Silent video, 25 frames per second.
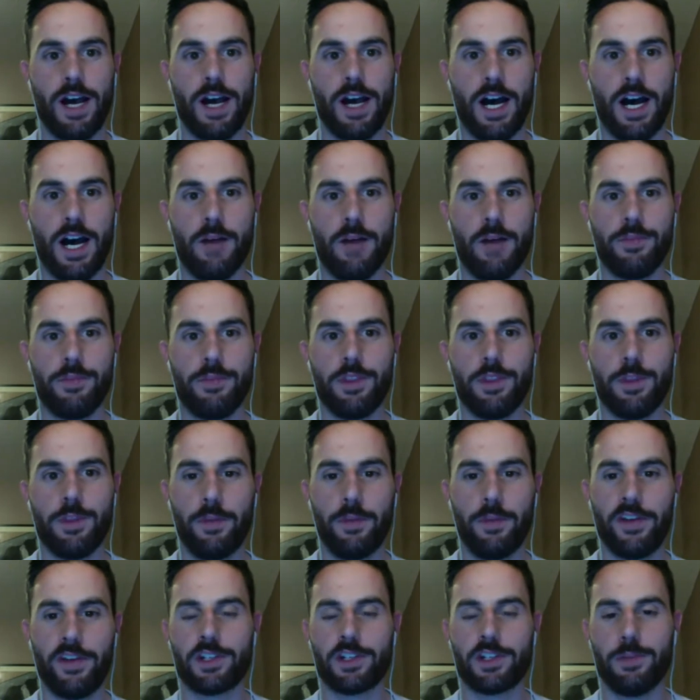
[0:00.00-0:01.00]
The
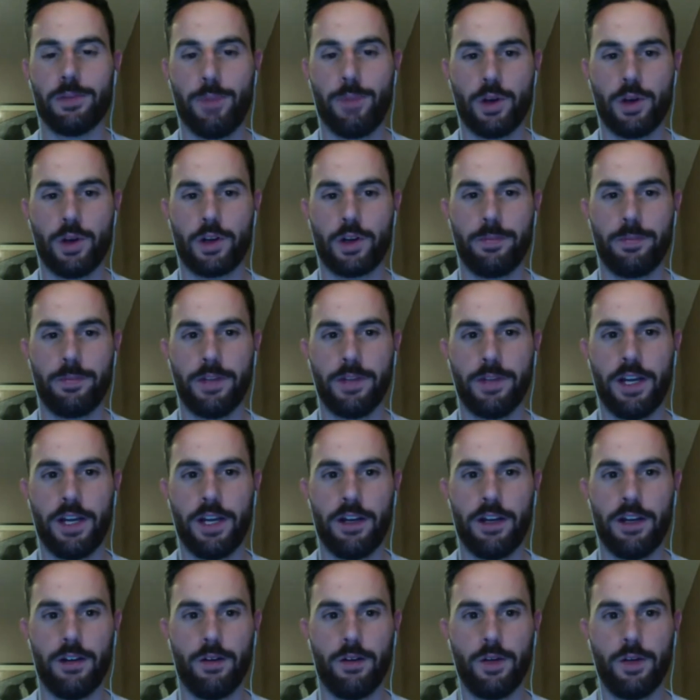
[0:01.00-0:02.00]
professional poker
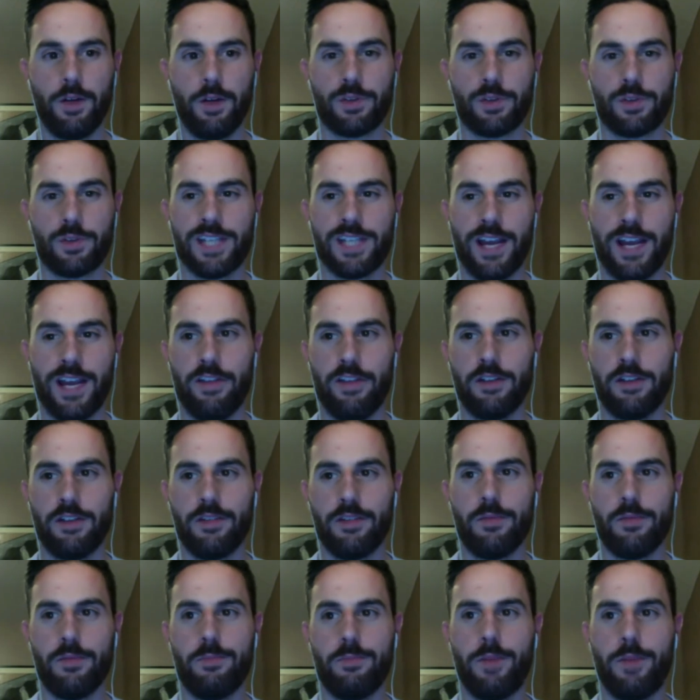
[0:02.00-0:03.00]
player, which was
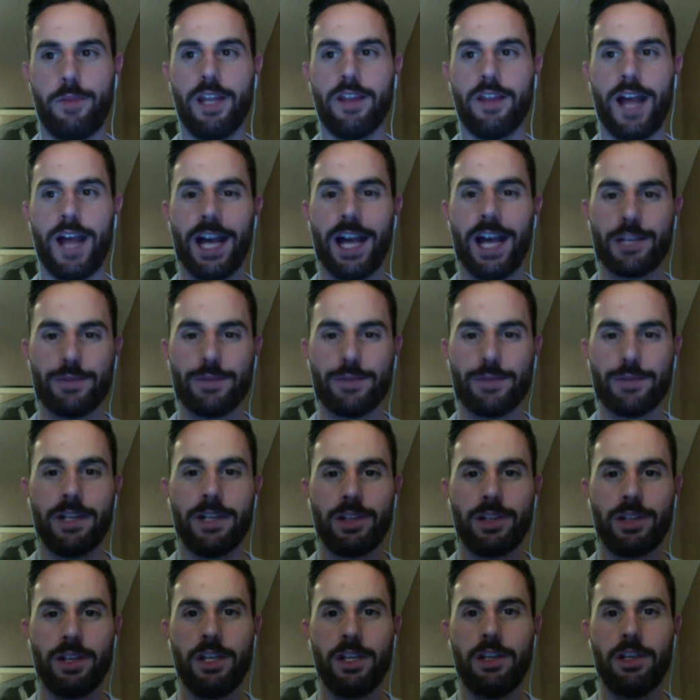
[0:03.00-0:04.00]
Kevin, but as we
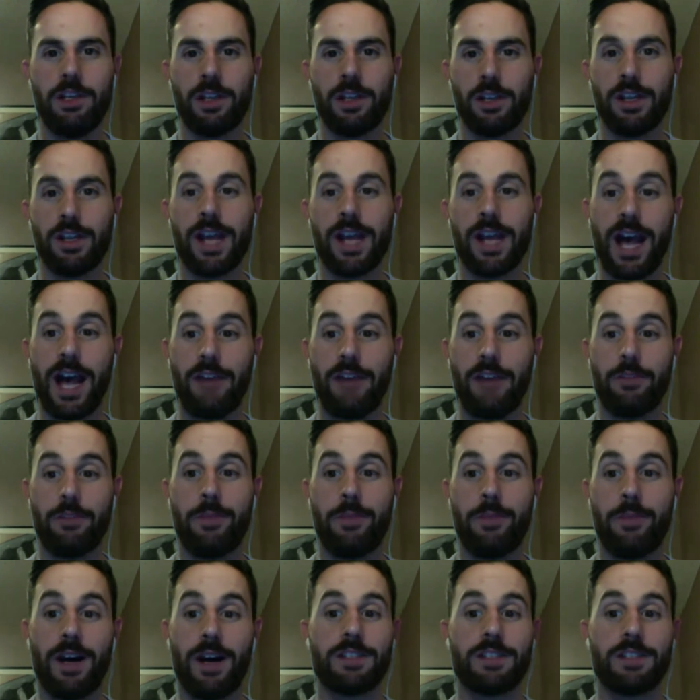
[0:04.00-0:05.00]
mentioned, he could have a
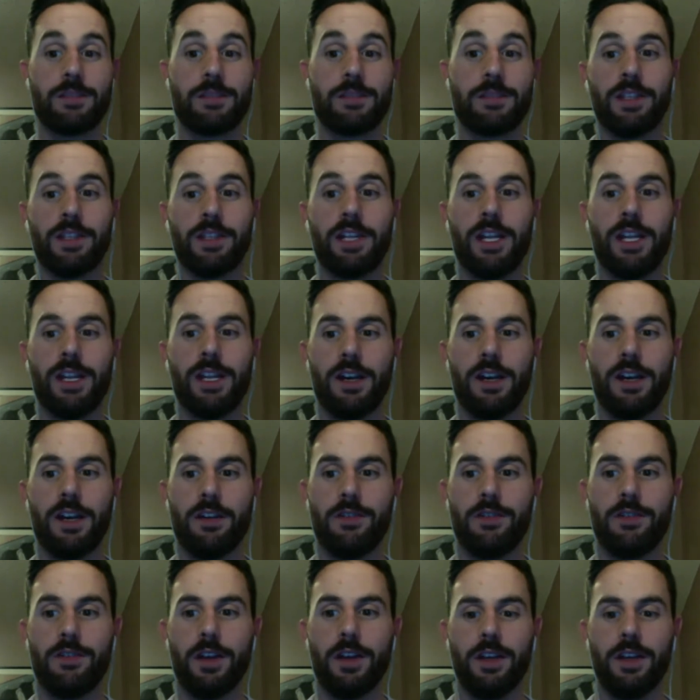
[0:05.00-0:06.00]
possibility
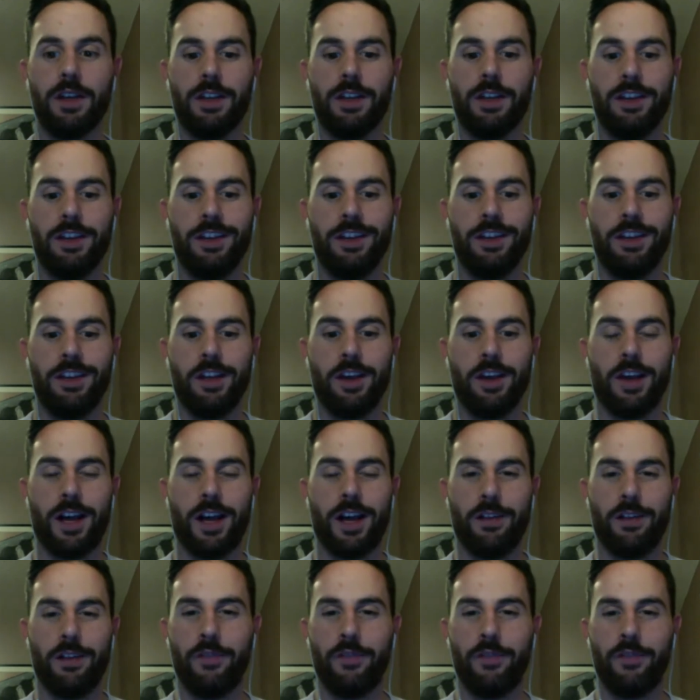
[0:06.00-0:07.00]
of
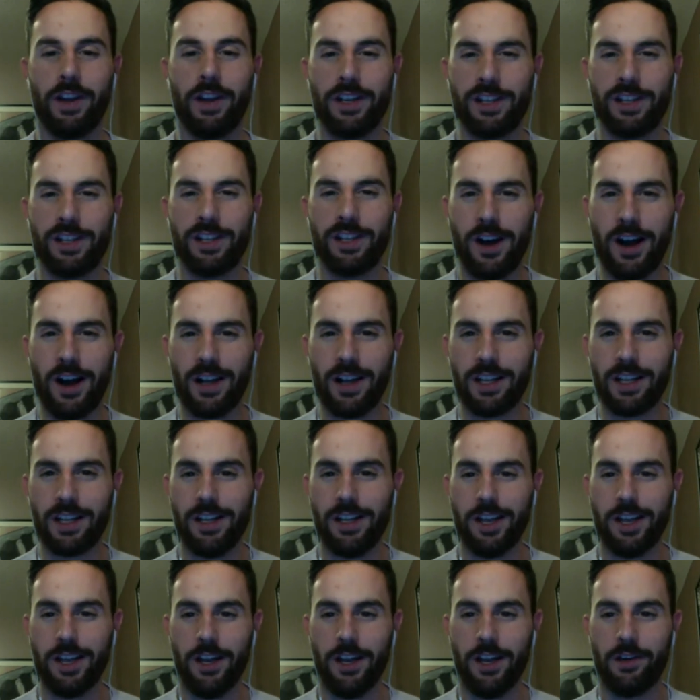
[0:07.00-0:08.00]
a very
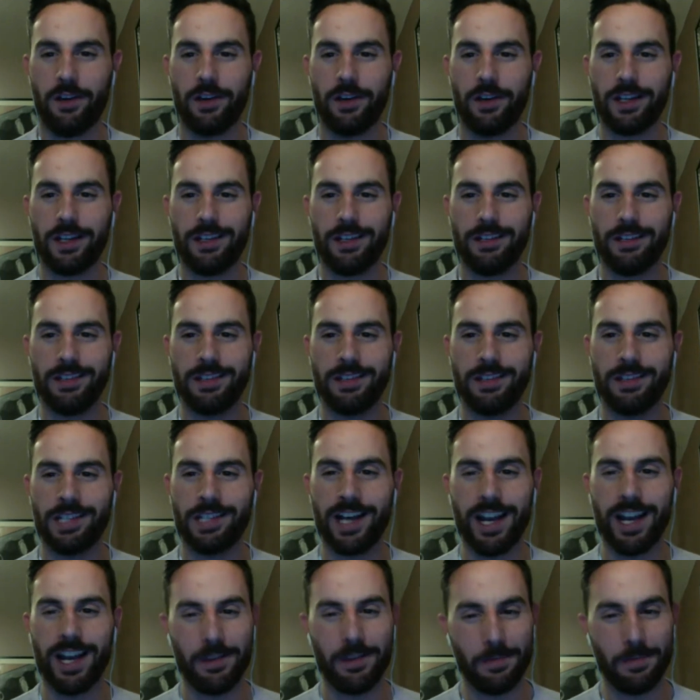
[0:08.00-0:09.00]
cocky, arrogant
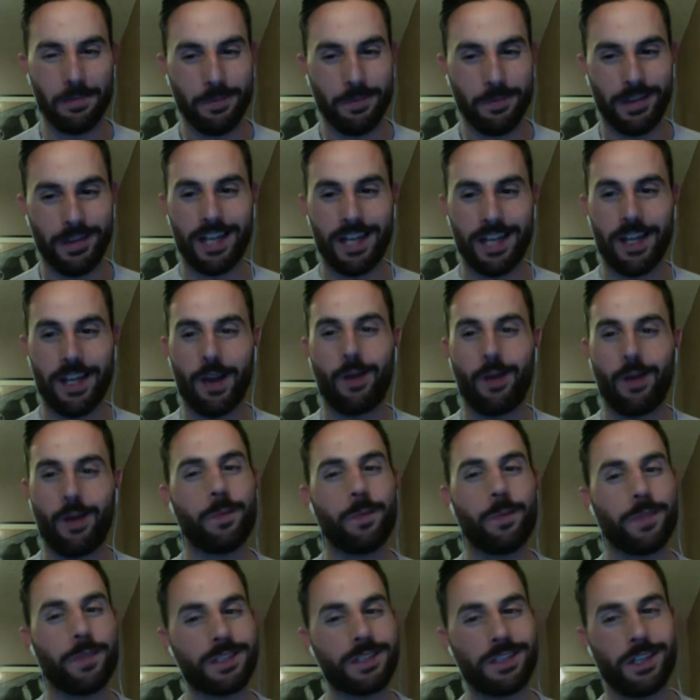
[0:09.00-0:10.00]
type, and I
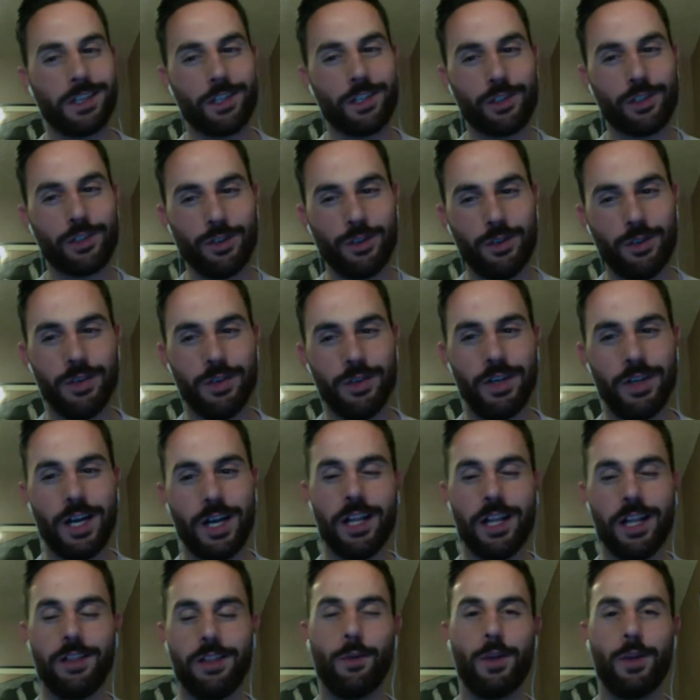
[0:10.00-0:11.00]
hope that's not true.
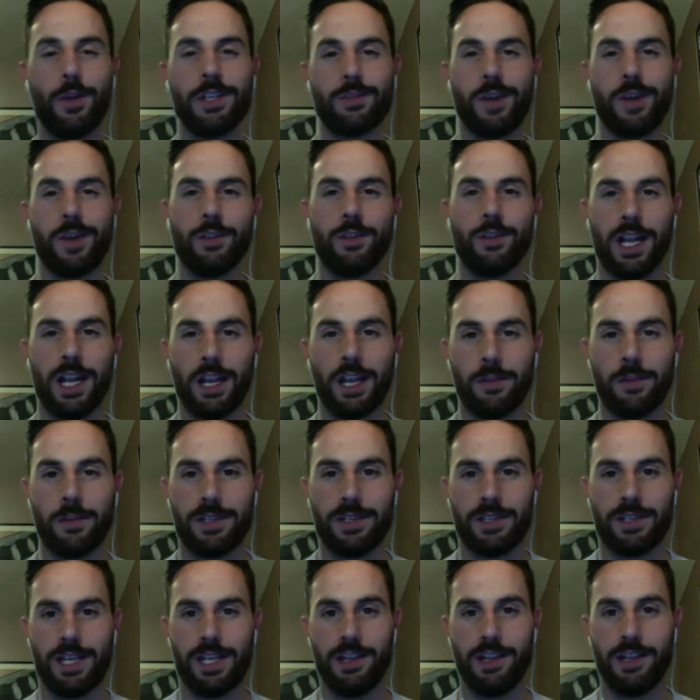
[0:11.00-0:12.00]
The reason why I do like
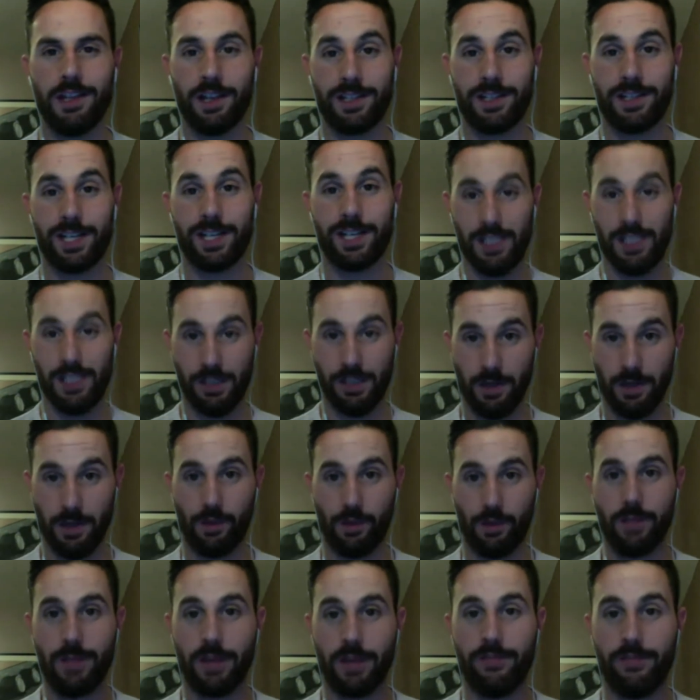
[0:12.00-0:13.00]
him is he looks like he's going to be a
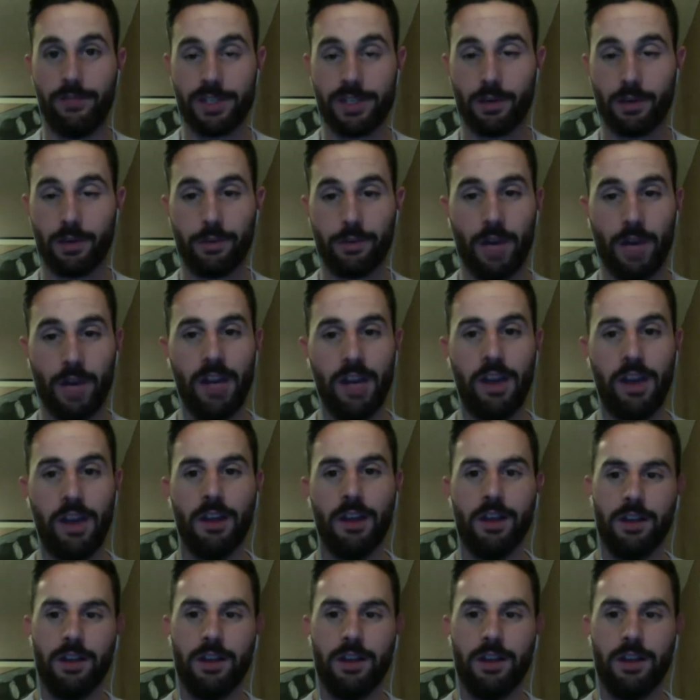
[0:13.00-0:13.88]
really big physical threat,